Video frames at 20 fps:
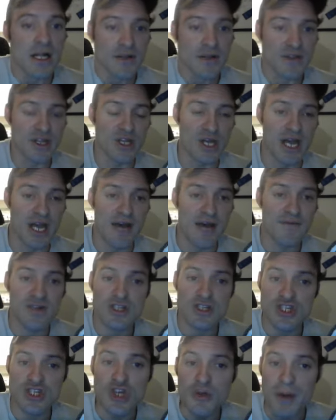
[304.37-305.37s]
Then you have
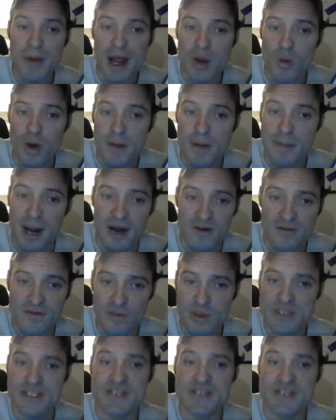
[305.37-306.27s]
2x1 Pyrovores.